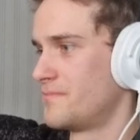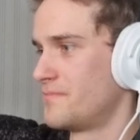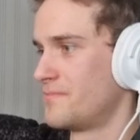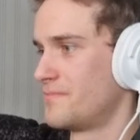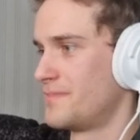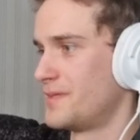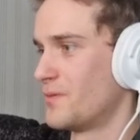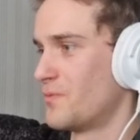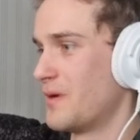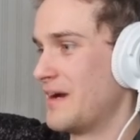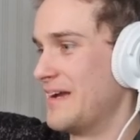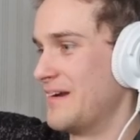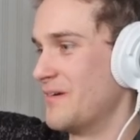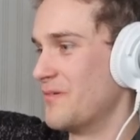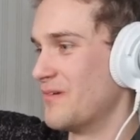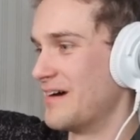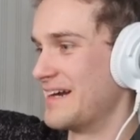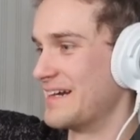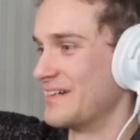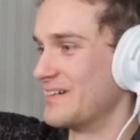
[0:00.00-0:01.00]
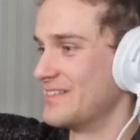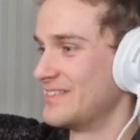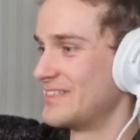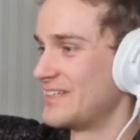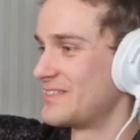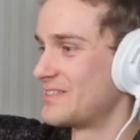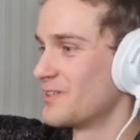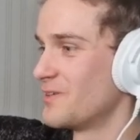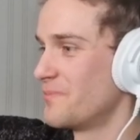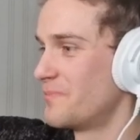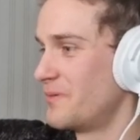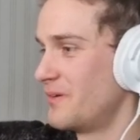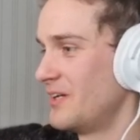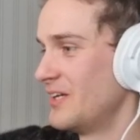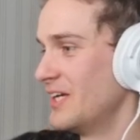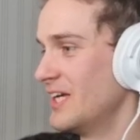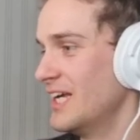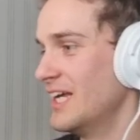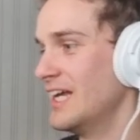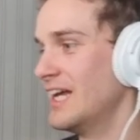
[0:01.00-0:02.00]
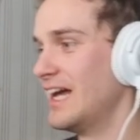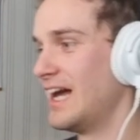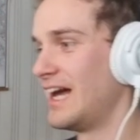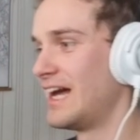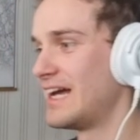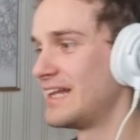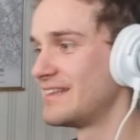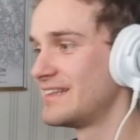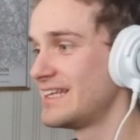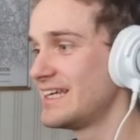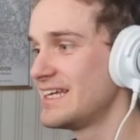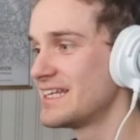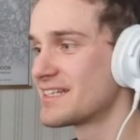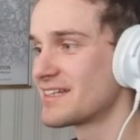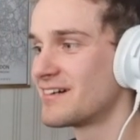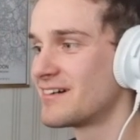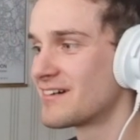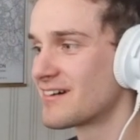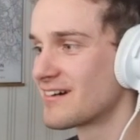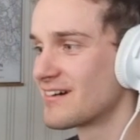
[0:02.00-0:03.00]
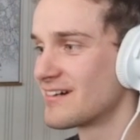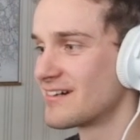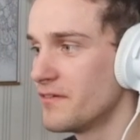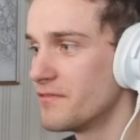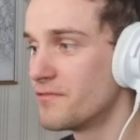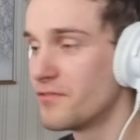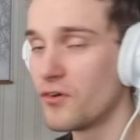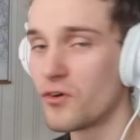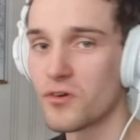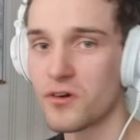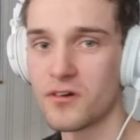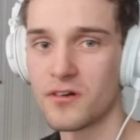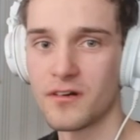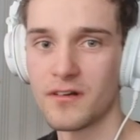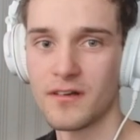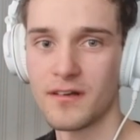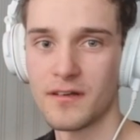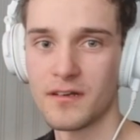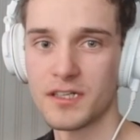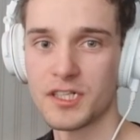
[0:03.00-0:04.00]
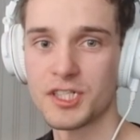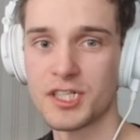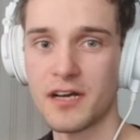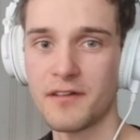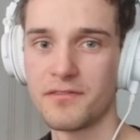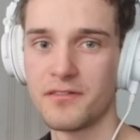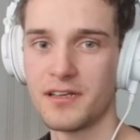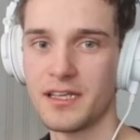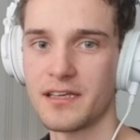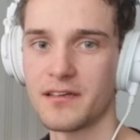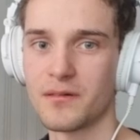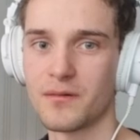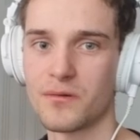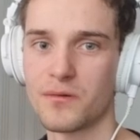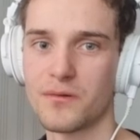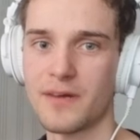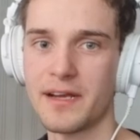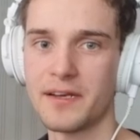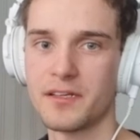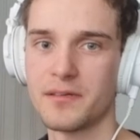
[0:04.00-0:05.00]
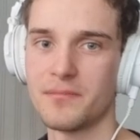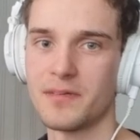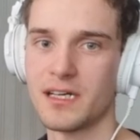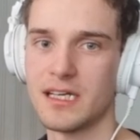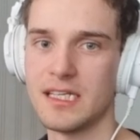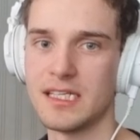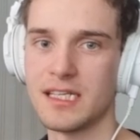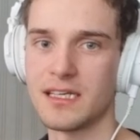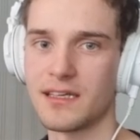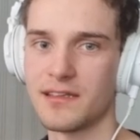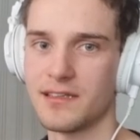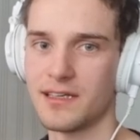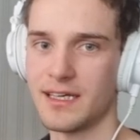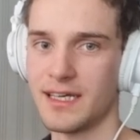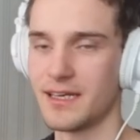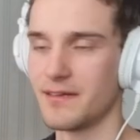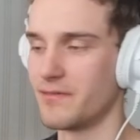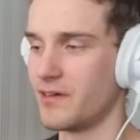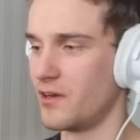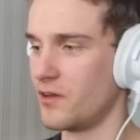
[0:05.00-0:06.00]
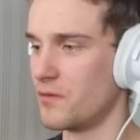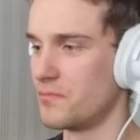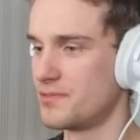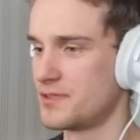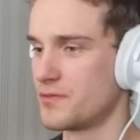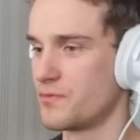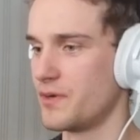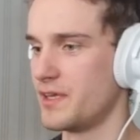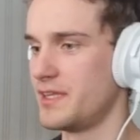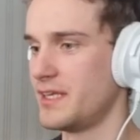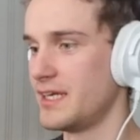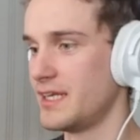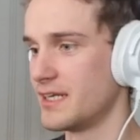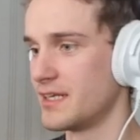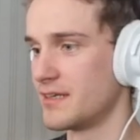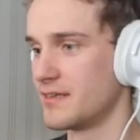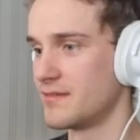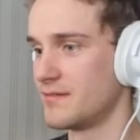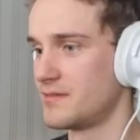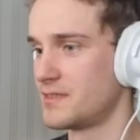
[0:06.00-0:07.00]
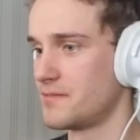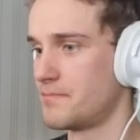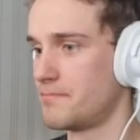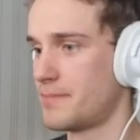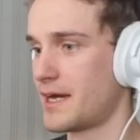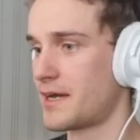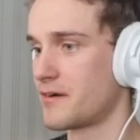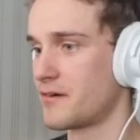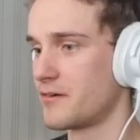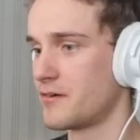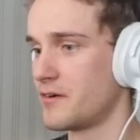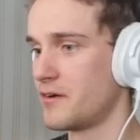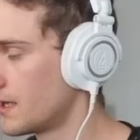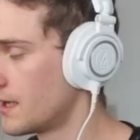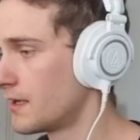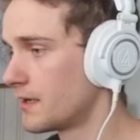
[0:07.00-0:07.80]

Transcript: one on the top. And these are for shuffling or randomizing the envelopes within the pattern.